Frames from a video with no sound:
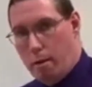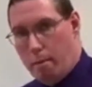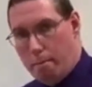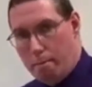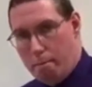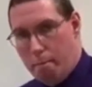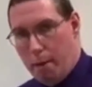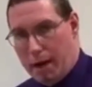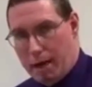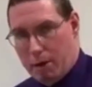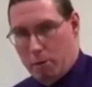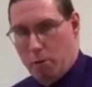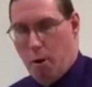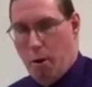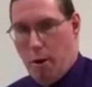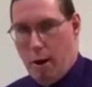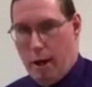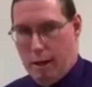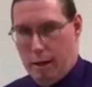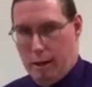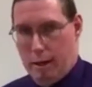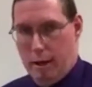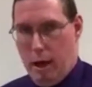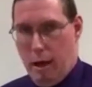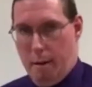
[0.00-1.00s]

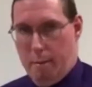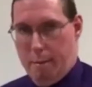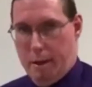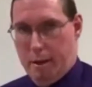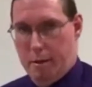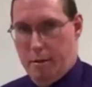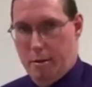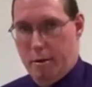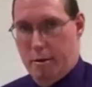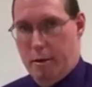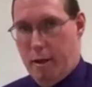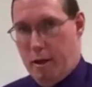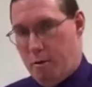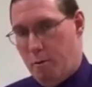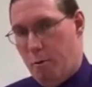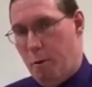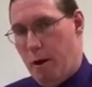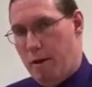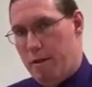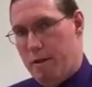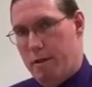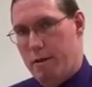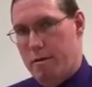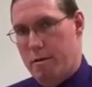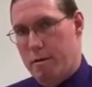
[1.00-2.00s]
microeconomics, and that's why
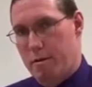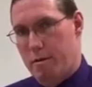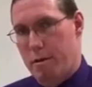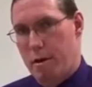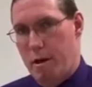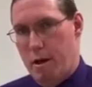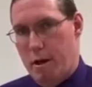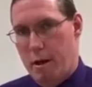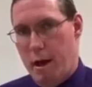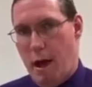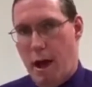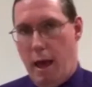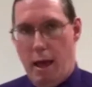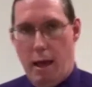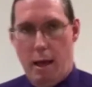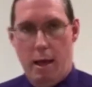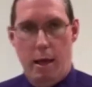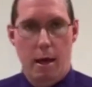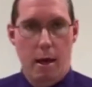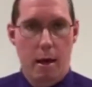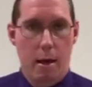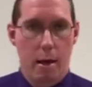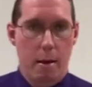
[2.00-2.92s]
this is in a